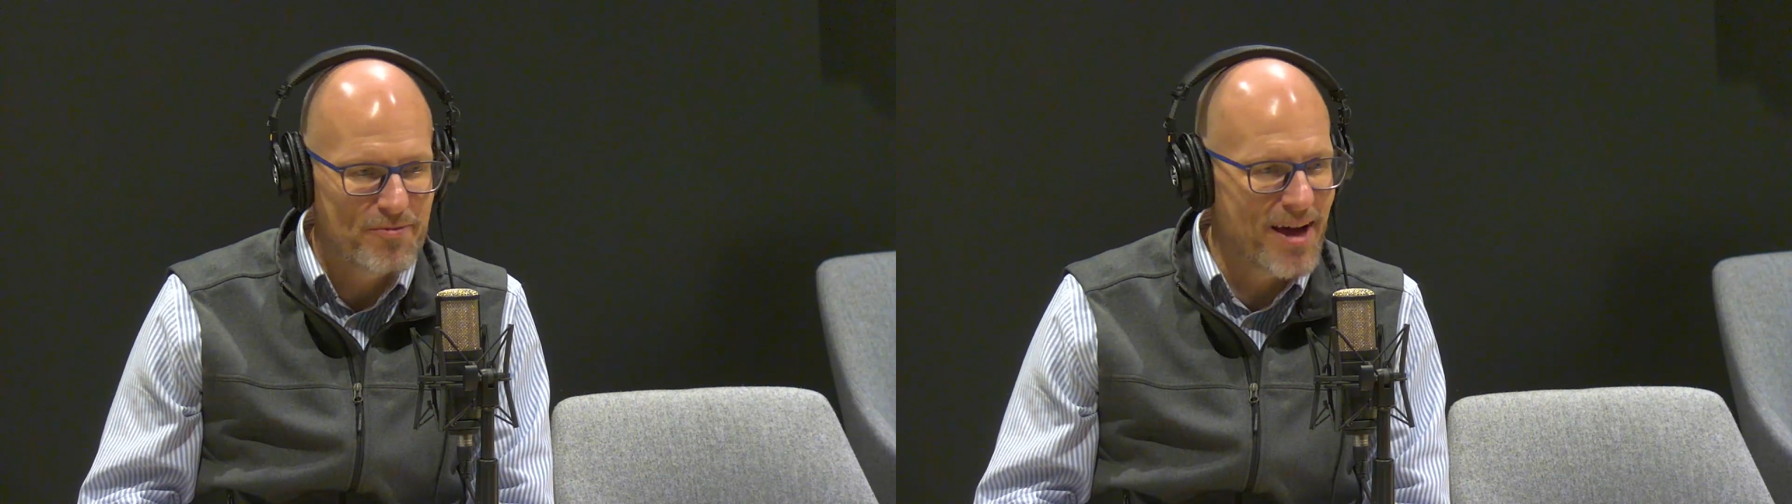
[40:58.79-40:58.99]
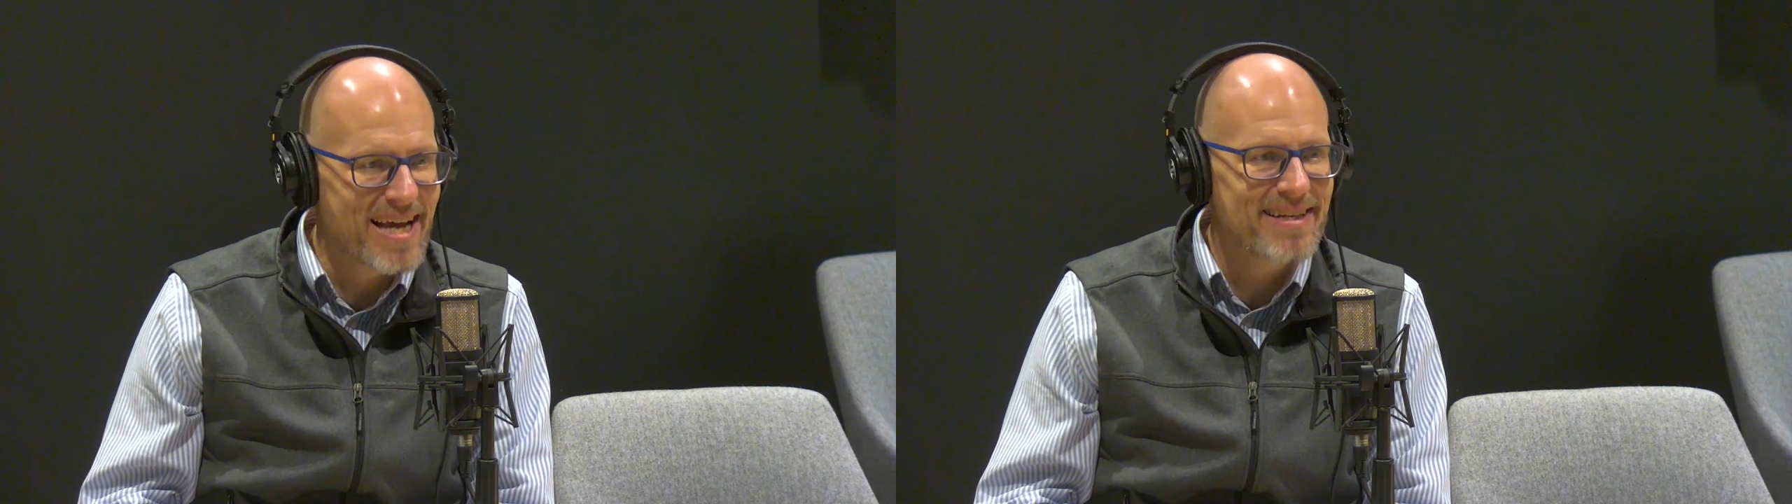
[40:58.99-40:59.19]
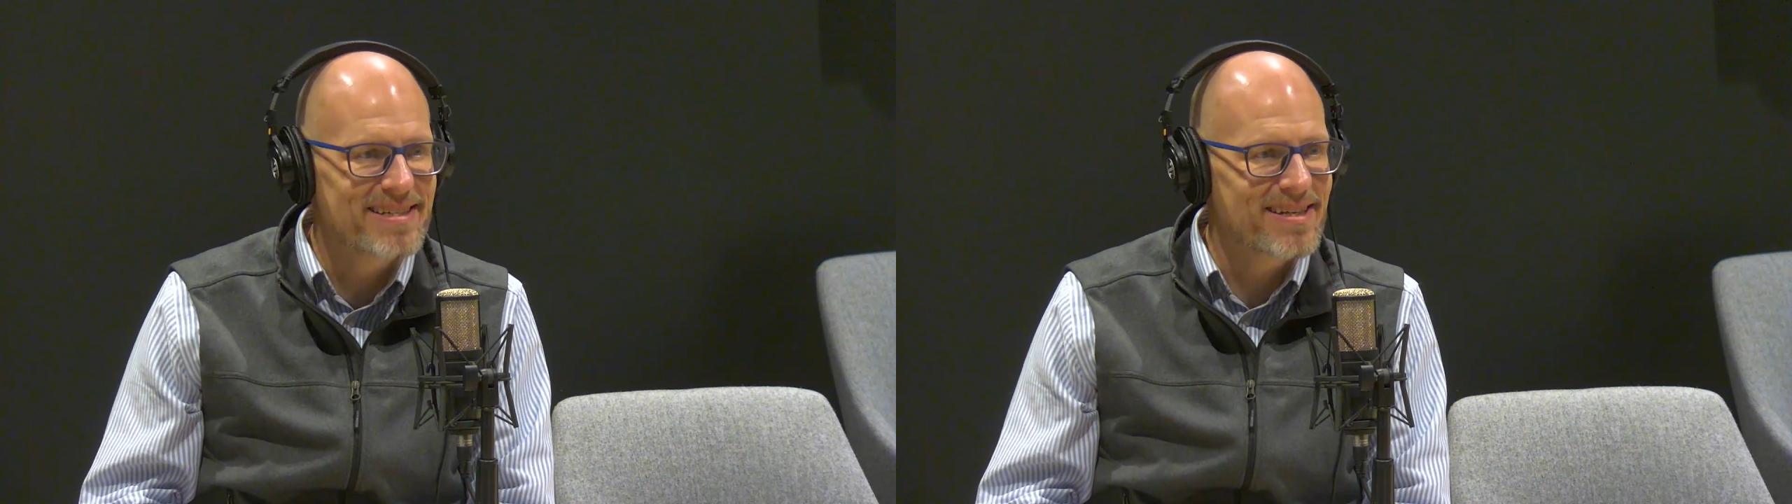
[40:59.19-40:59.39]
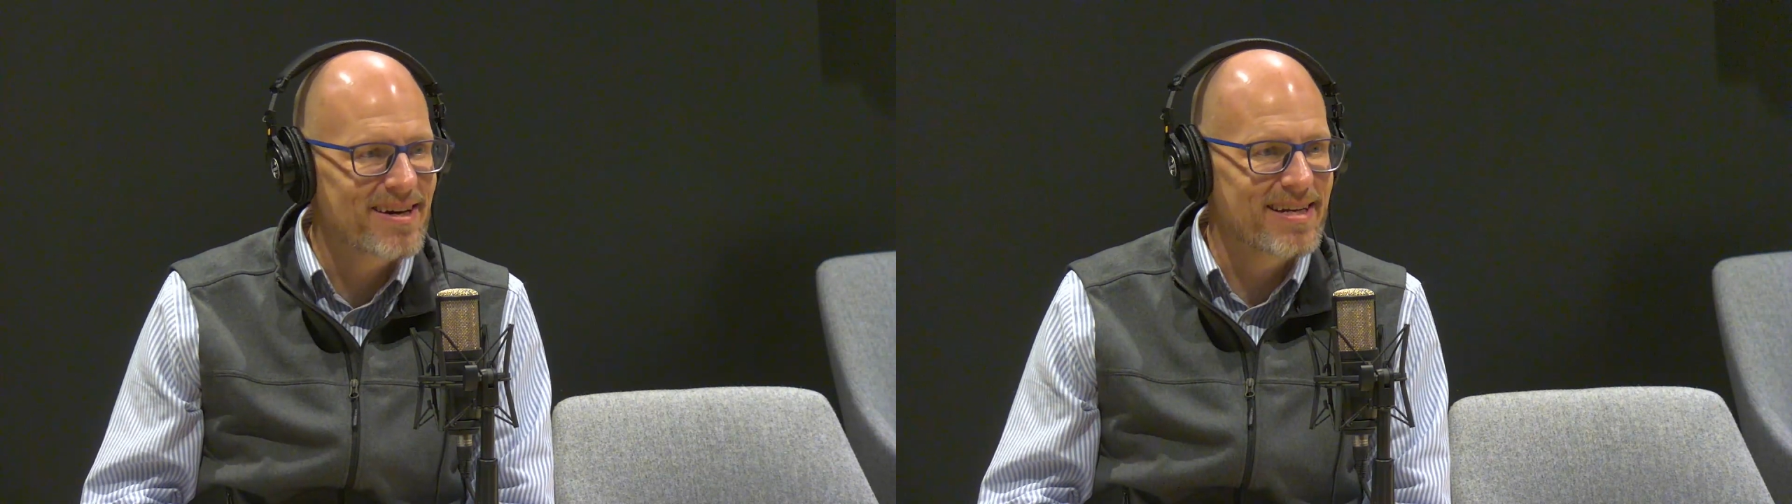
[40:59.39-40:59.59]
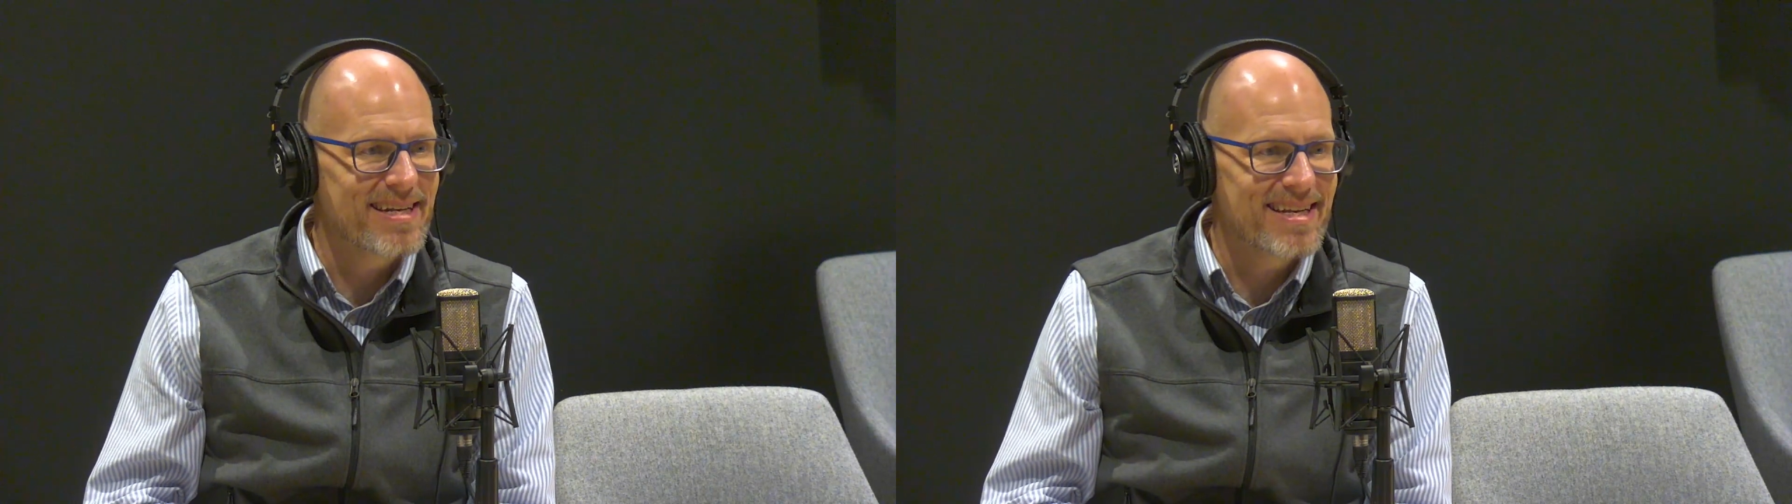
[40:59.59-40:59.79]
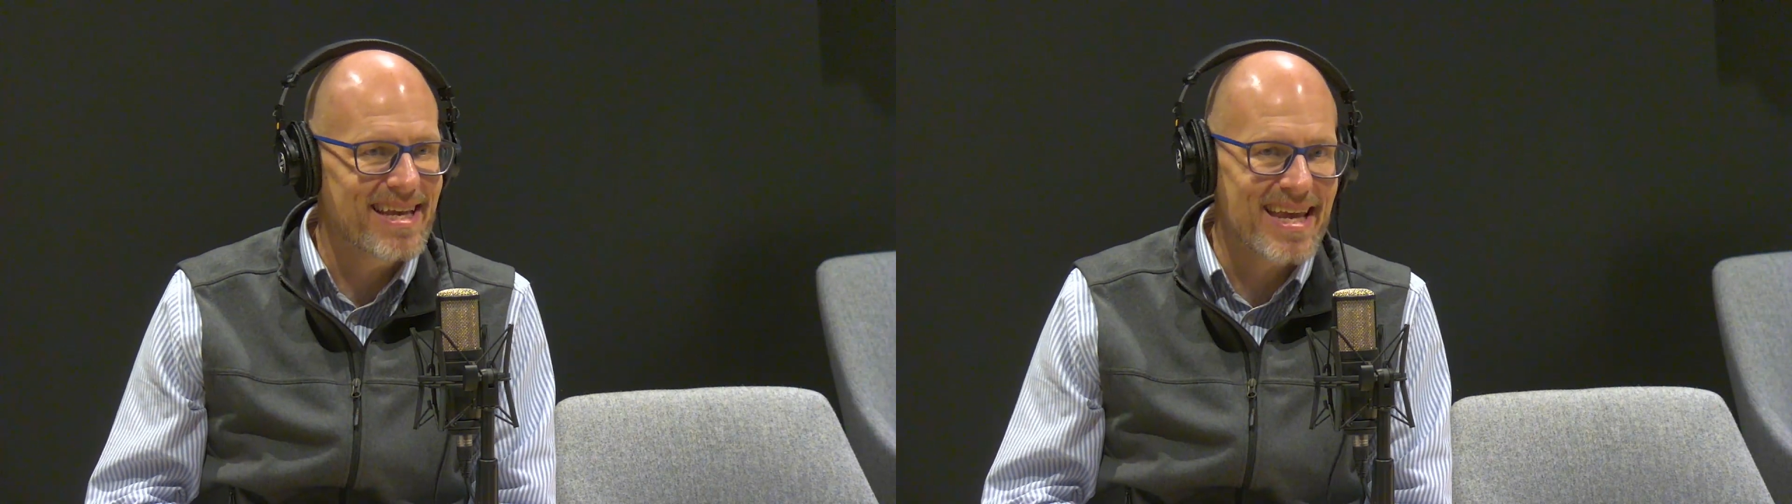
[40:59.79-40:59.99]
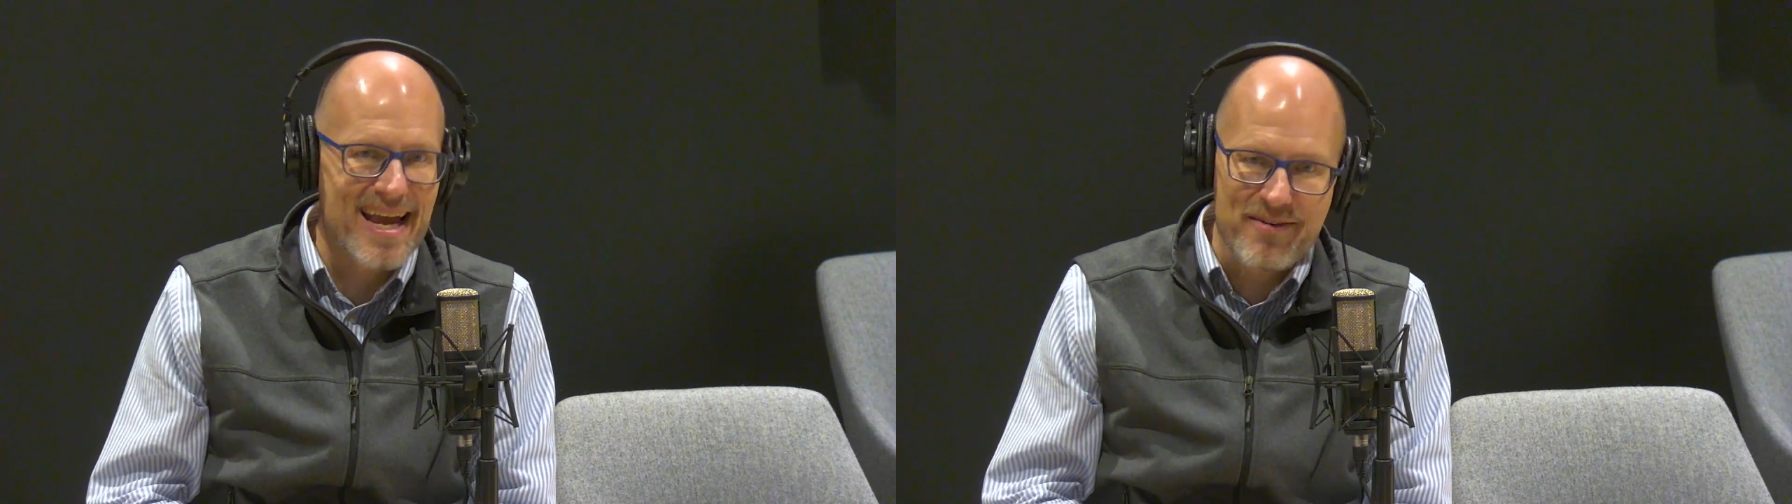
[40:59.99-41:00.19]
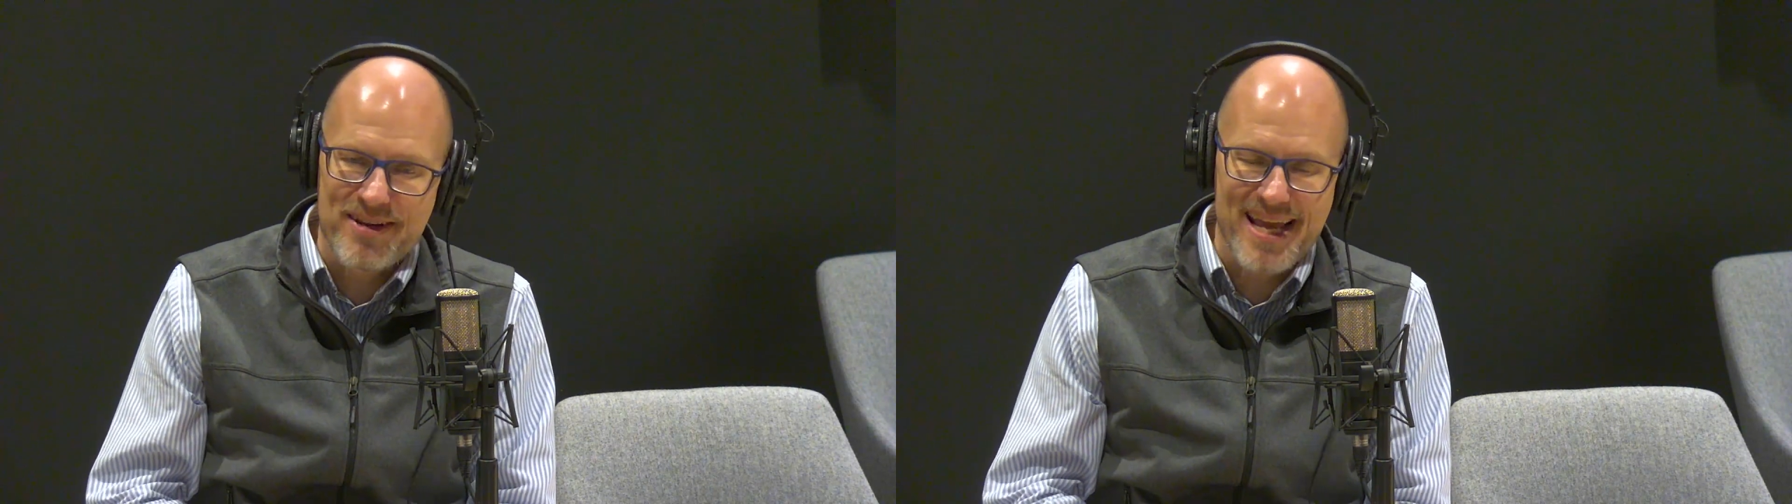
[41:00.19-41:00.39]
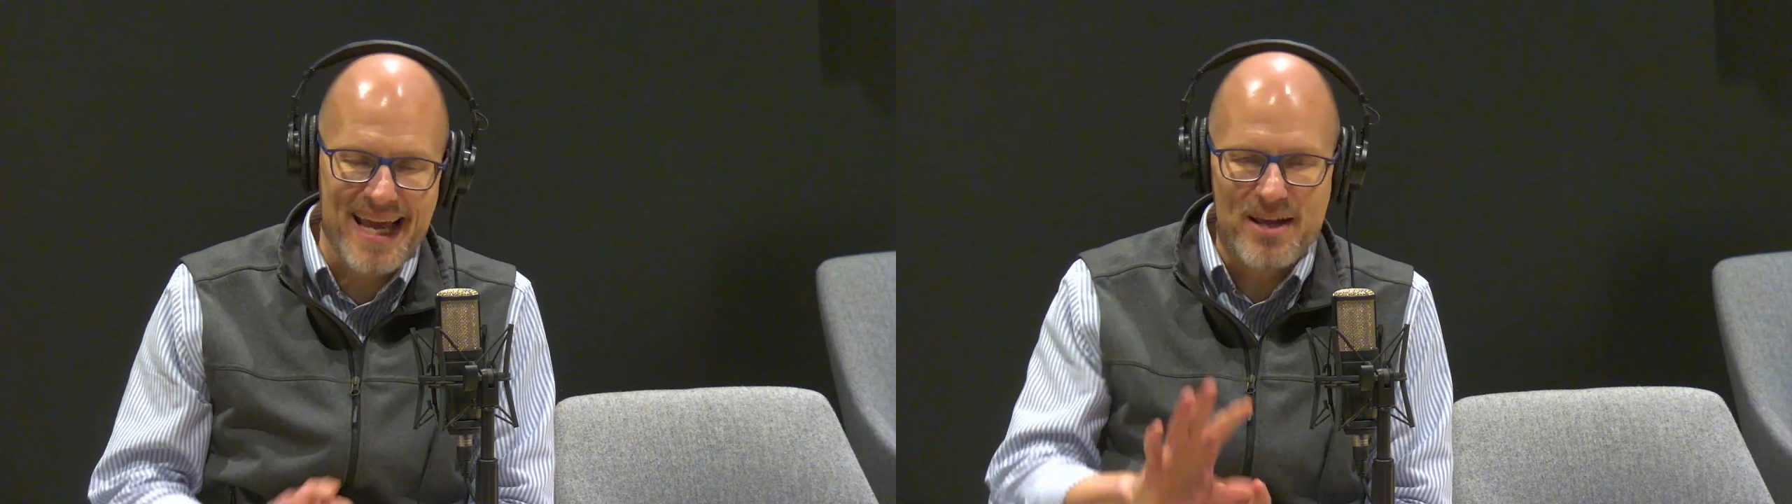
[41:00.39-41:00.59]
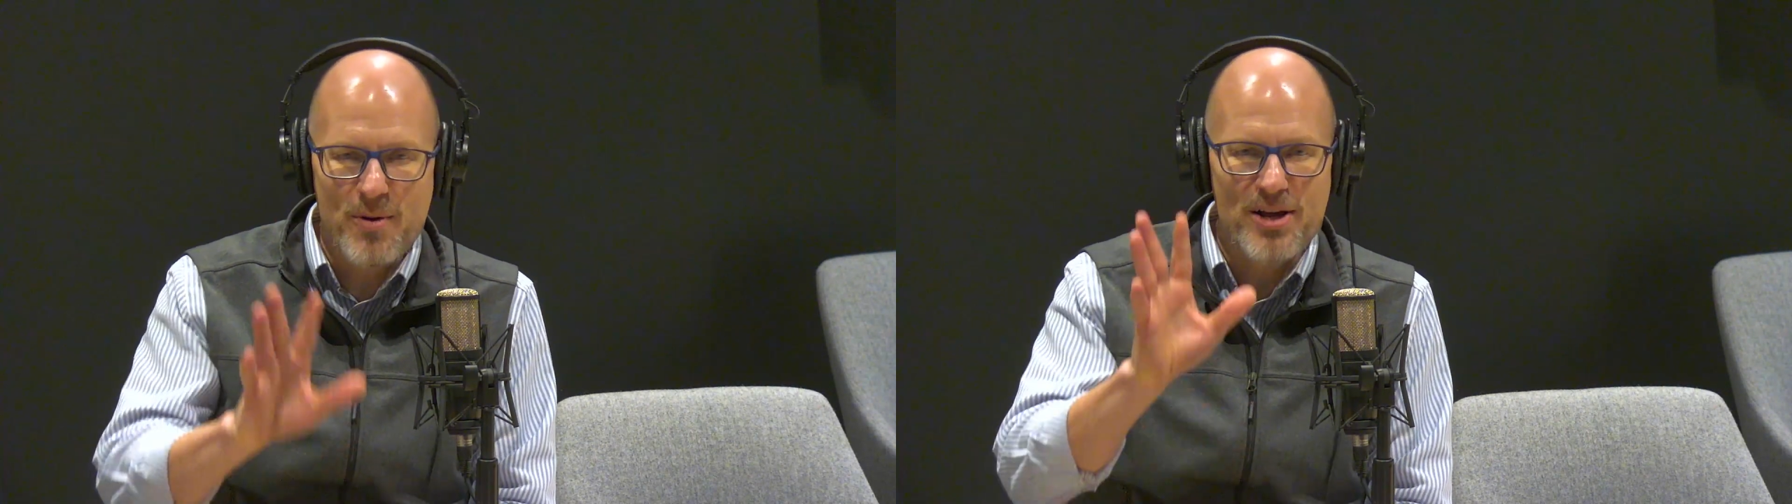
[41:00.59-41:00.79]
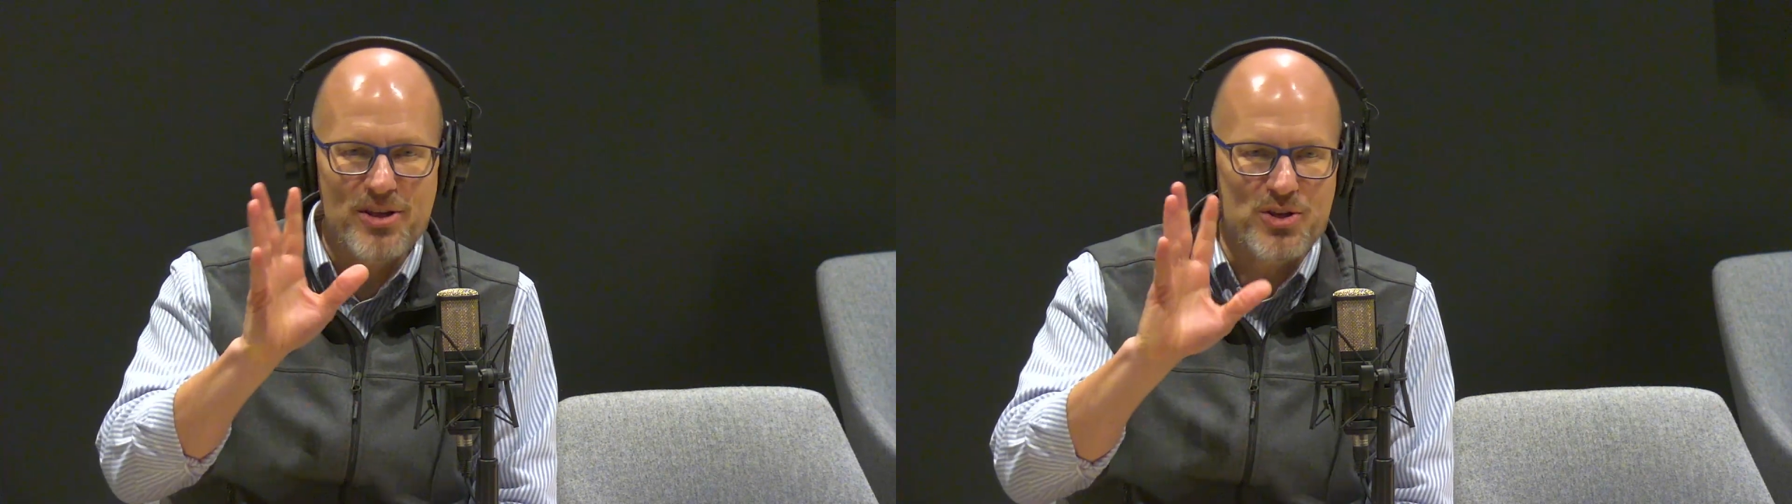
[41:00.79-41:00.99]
find us on every anywhere that